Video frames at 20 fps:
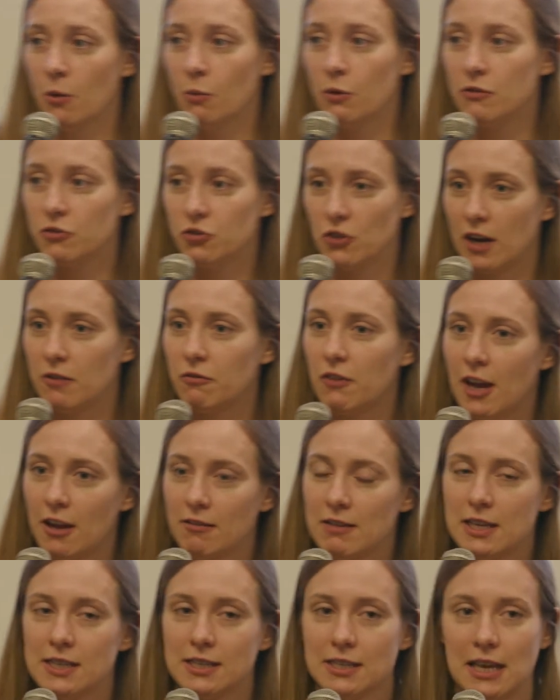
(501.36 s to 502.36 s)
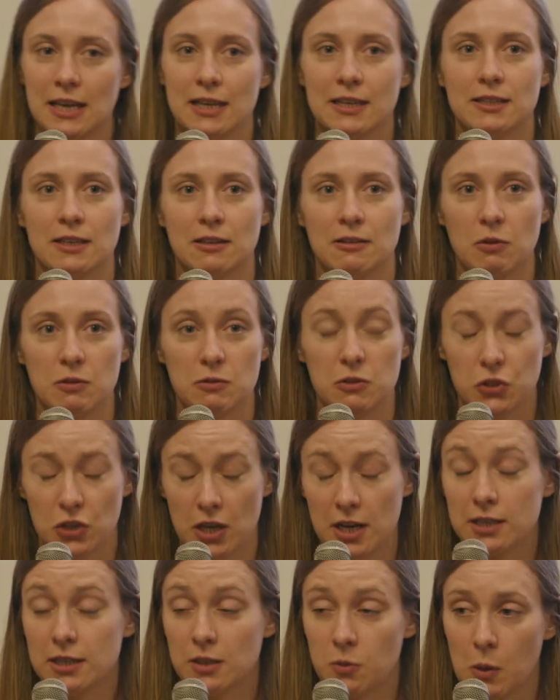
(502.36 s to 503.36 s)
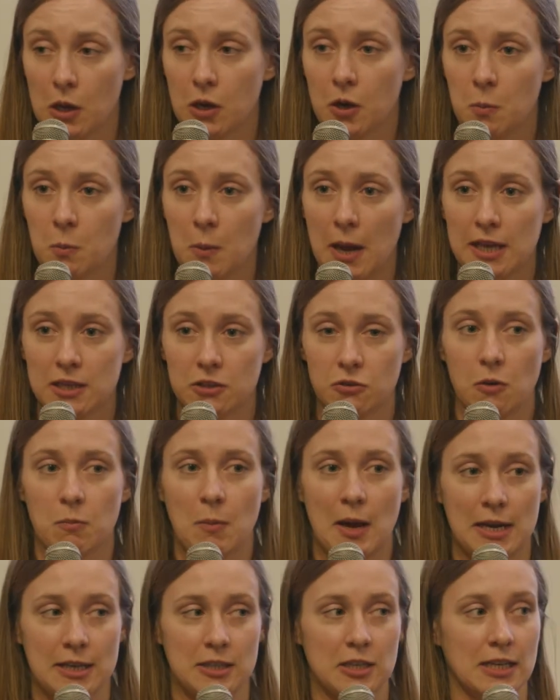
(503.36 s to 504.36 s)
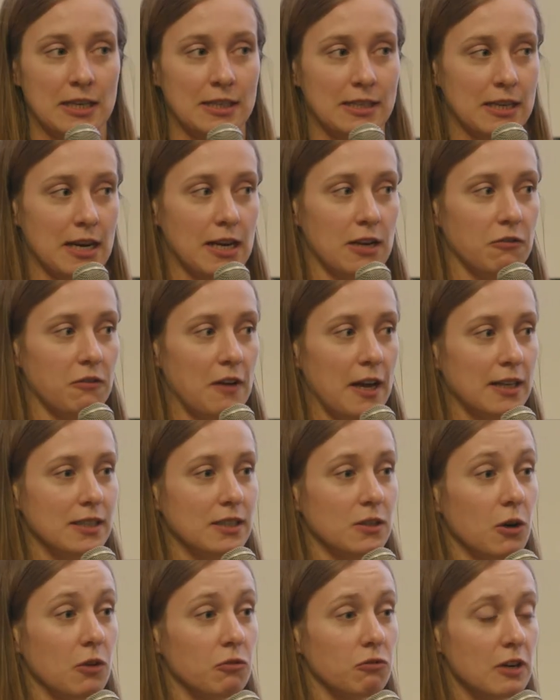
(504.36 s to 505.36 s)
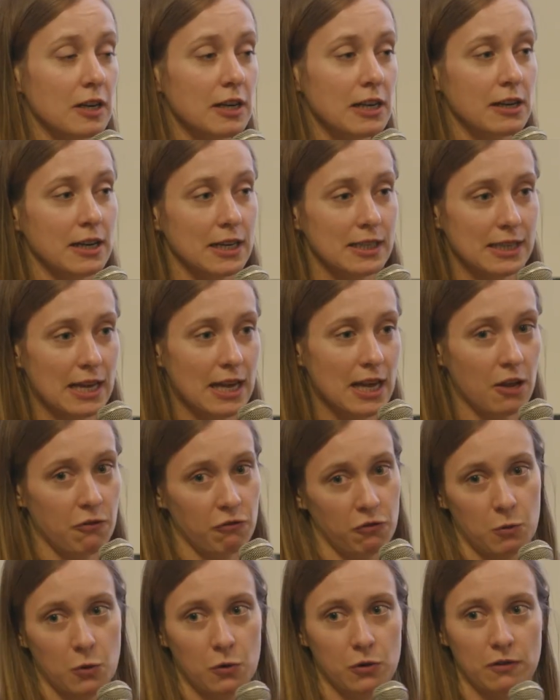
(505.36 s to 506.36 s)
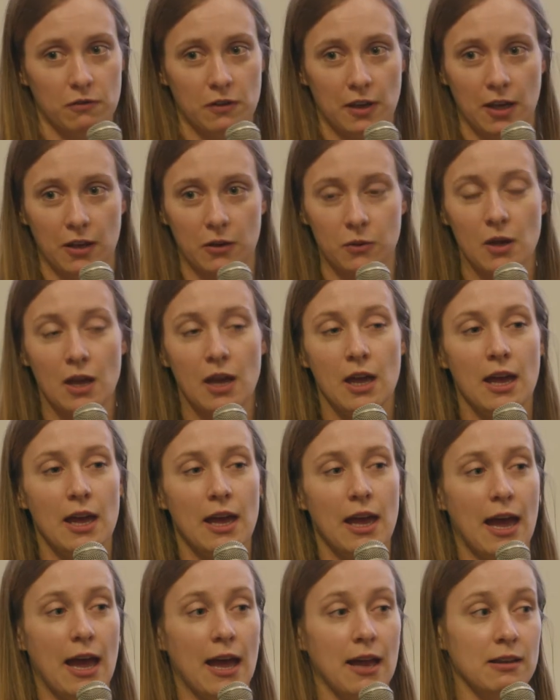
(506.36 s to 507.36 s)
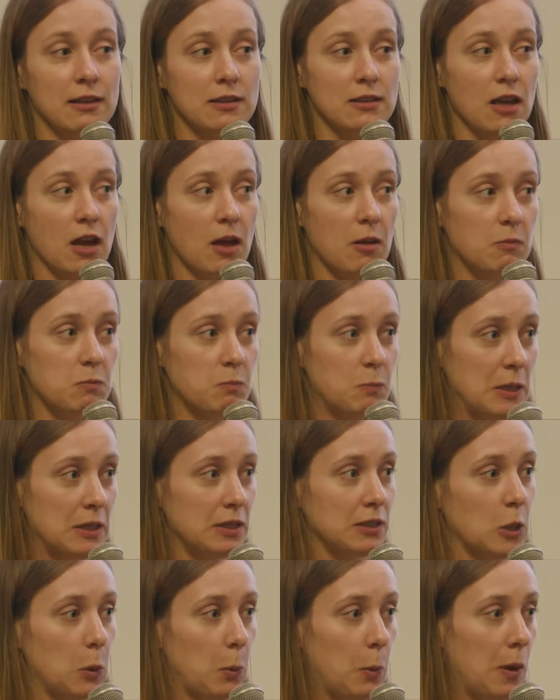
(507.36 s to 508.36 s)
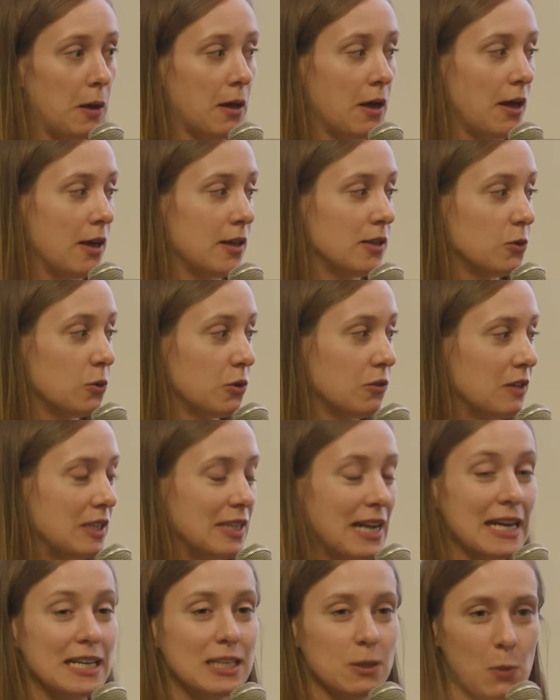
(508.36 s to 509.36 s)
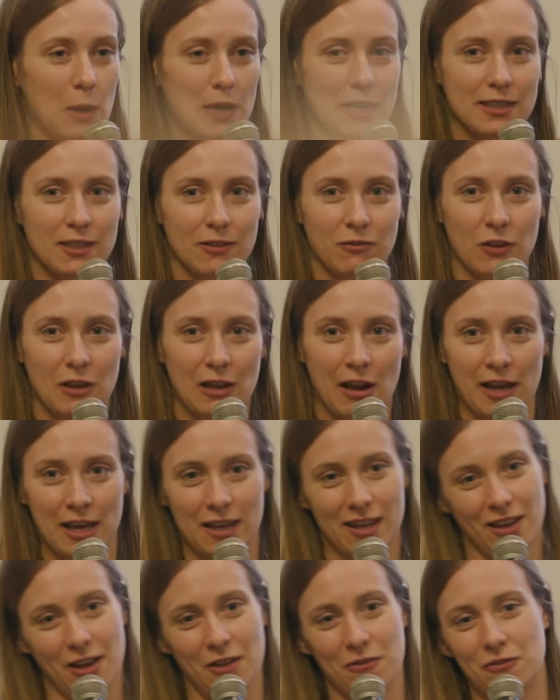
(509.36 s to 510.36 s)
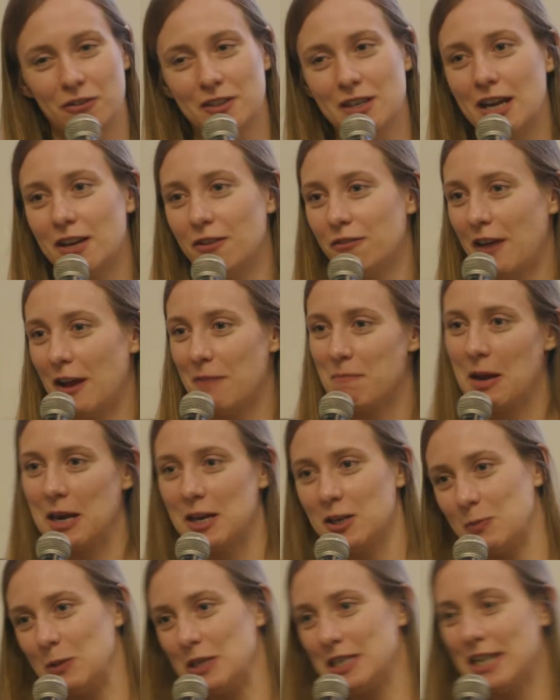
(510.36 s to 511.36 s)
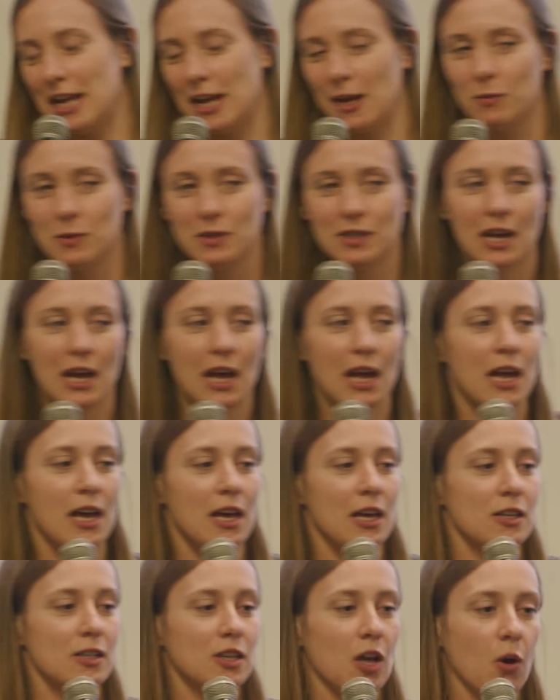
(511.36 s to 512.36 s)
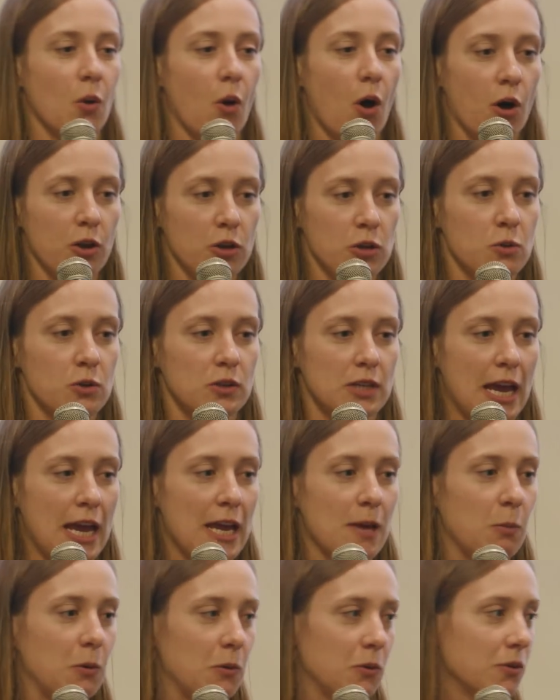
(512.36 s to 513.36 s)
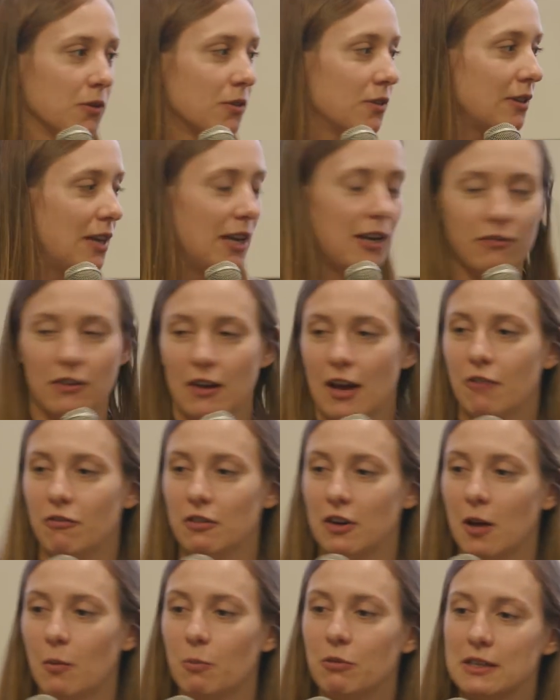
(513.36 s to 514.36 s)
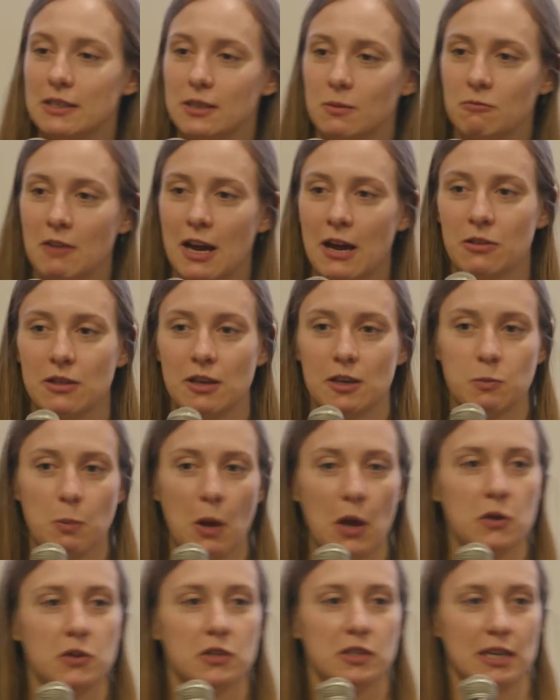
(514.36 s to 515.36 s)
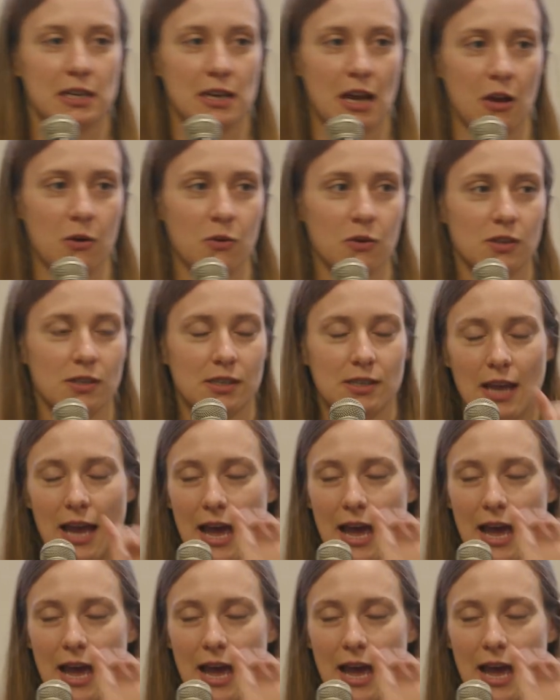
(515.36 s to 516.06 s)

we've tried various things and certainly become better at managing his side effects. So I'd really like to hear from all of you. And build up a sort of a database, if you like, of side effect management tips. So on your tables, and if you haven't, I'll bring some around, there's post-it notes,